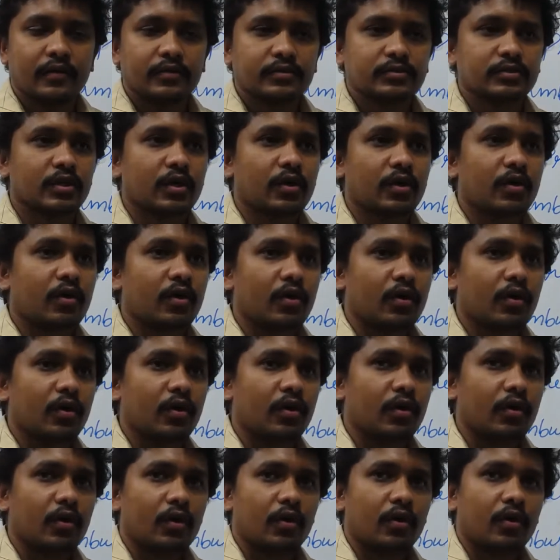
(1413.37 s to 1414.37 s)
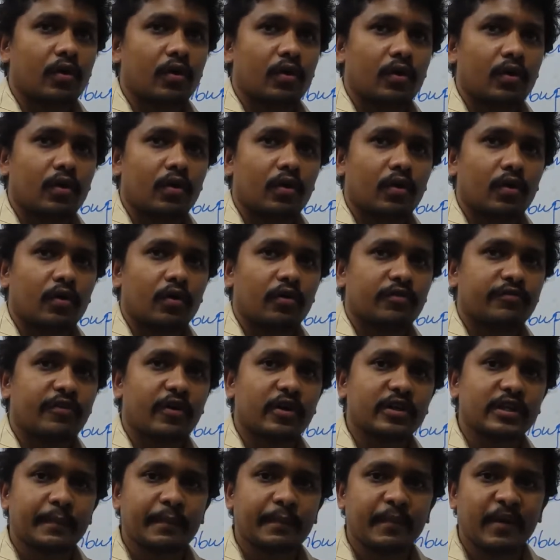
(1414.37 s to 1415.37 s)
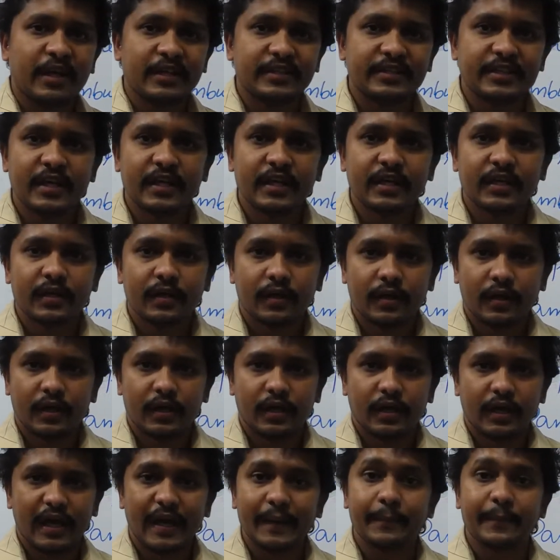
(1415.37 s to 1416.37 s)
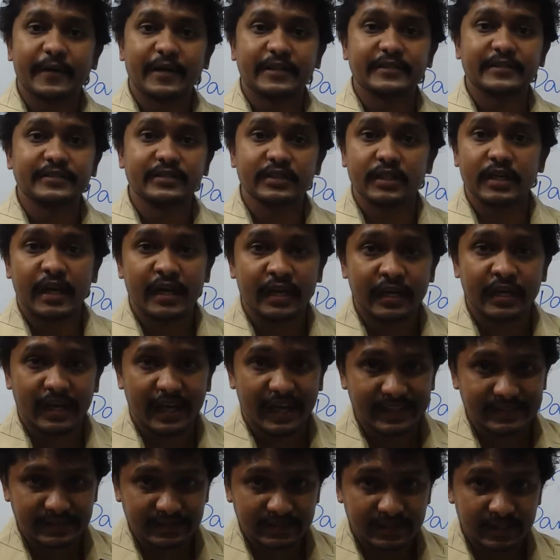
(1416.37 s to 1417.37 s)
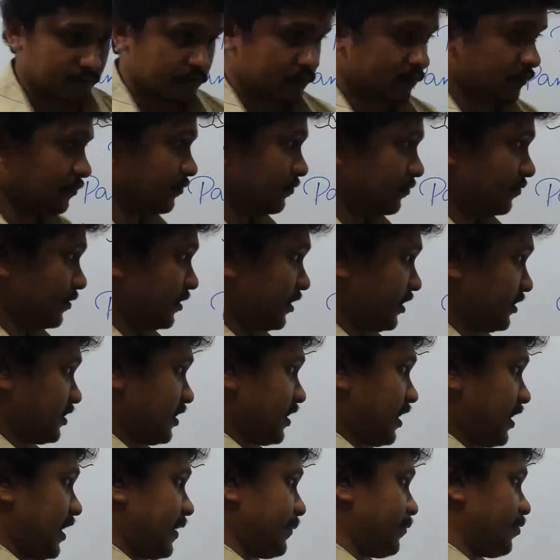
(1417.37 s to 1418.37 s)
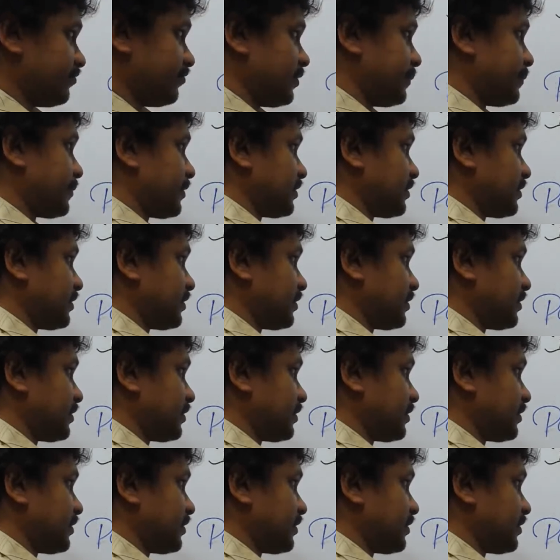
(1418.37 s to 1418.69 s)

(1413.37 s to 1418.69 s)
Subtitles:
So, for the meeting, a president is. What is the name of the